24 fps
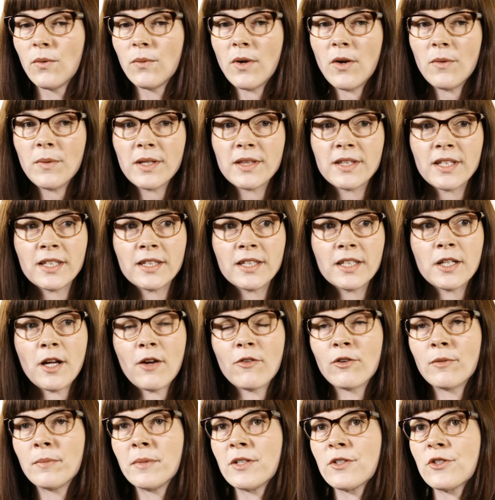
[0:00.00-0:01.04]
Well, we think the
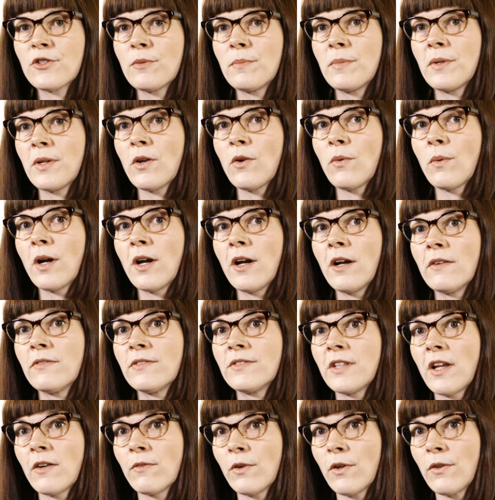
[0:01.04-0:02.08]
government should be aware of
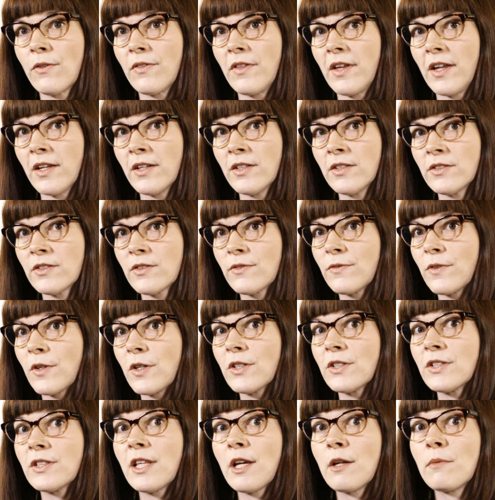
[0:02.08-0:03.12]
several things.
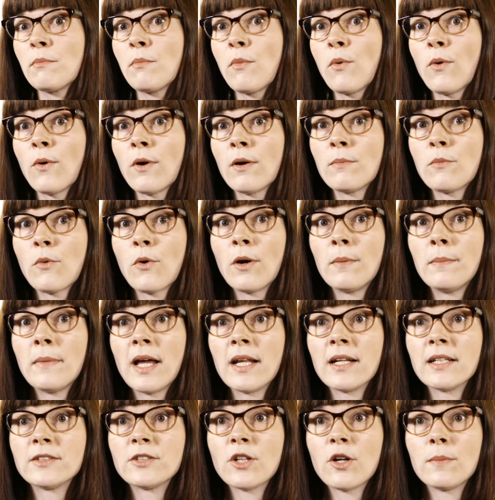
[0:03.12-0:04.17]
First, that more and more
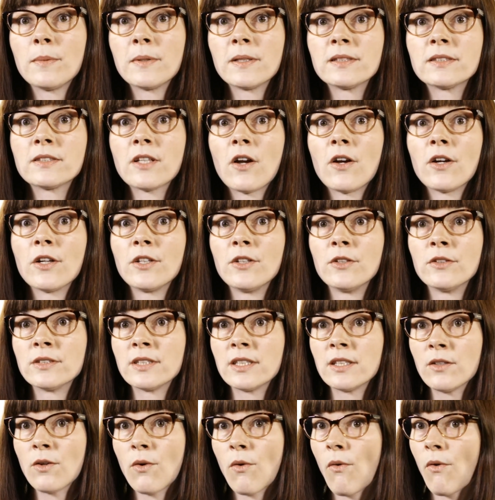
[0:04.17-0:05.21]
Manitobans are
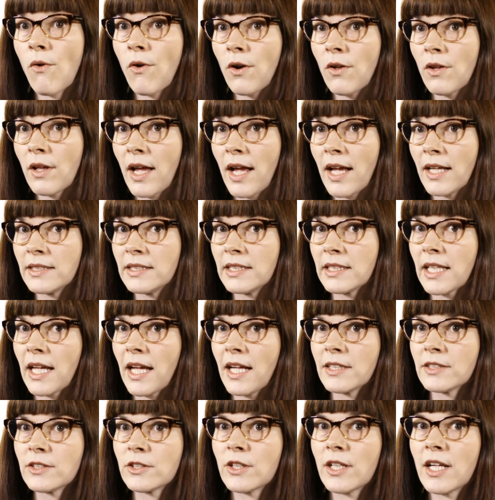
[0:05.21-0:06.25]
using oral
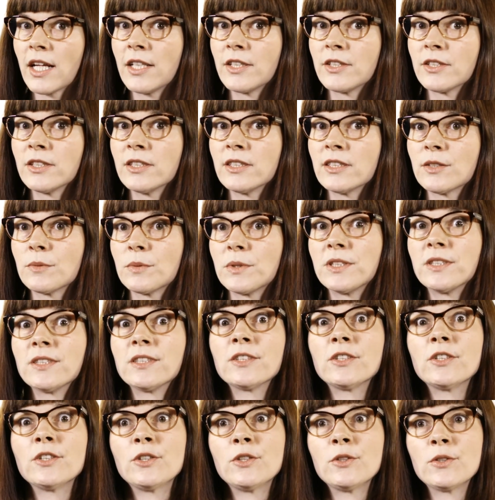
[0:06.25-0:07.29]
anti-cancer agents, which is
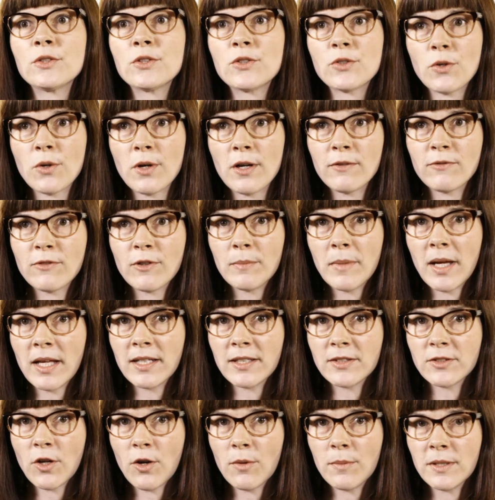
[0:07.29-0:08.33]
a good news story for
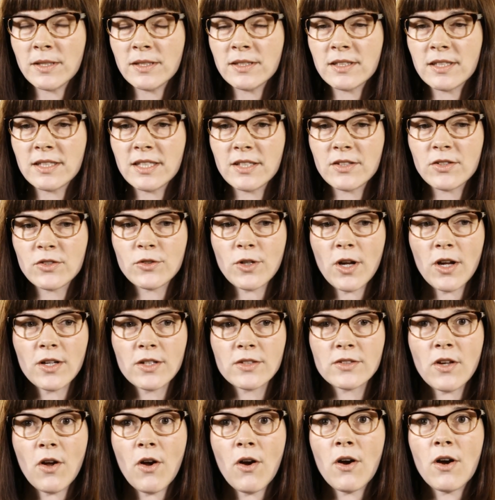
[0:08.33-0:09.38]
Manitobans. These
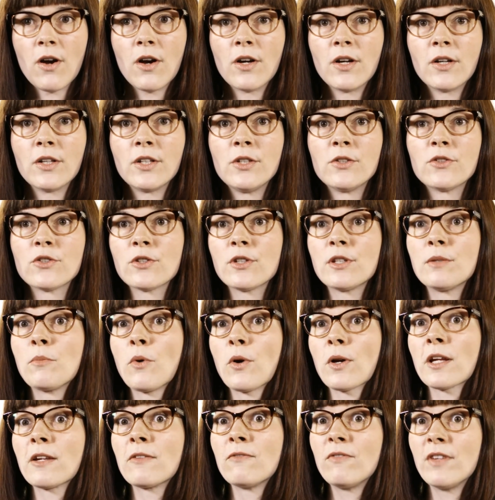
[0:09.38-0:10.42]
drugs are usually
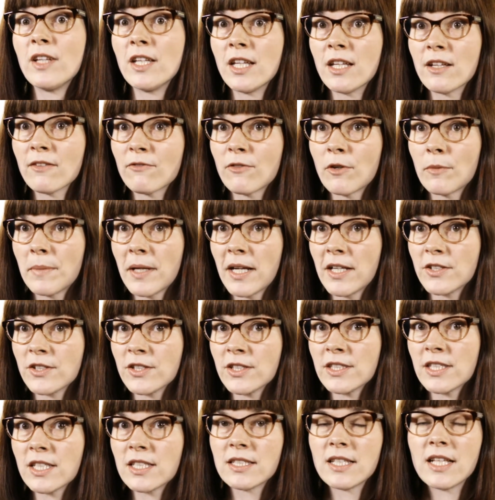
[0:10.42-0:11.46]
more convenient for
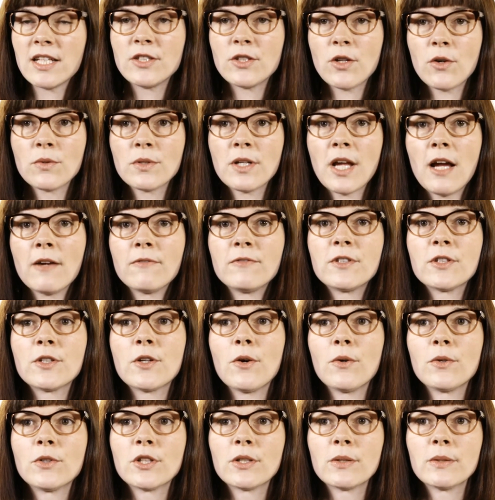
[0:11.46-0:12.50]
patients as they don't have to
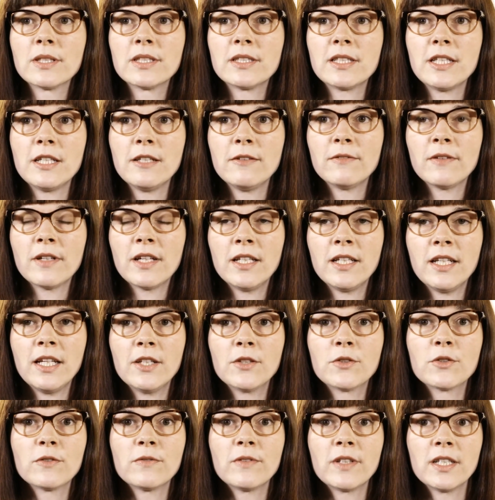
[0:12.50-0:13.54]
go to receive an
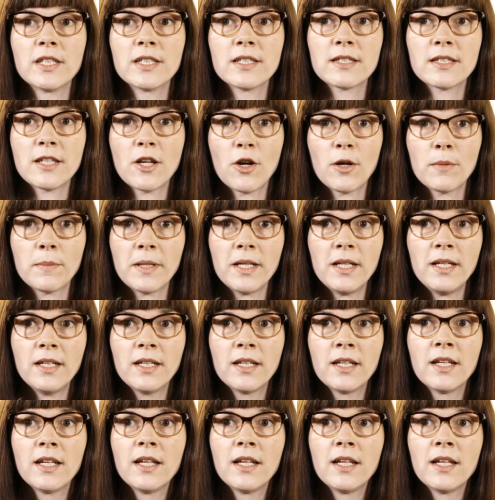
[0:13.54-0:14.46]
intravenous therapy.